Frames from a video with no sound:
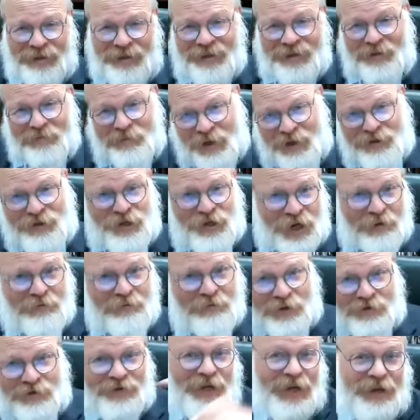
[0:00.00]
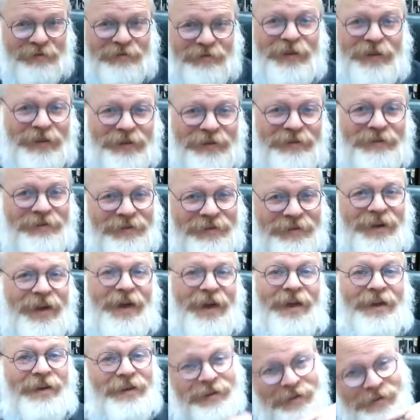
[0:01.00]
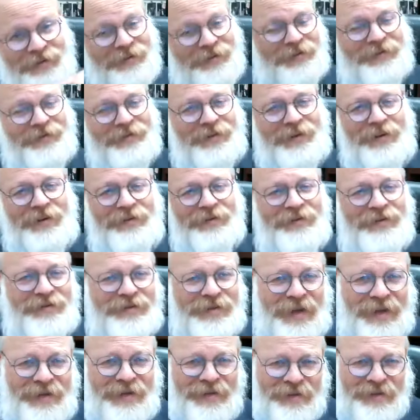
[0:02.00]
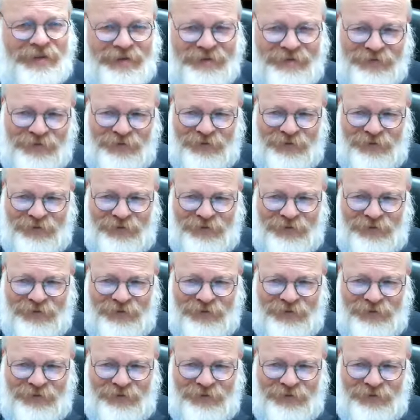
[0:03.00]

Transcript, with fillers: like the Baal Shem Tov gave that guy understanding.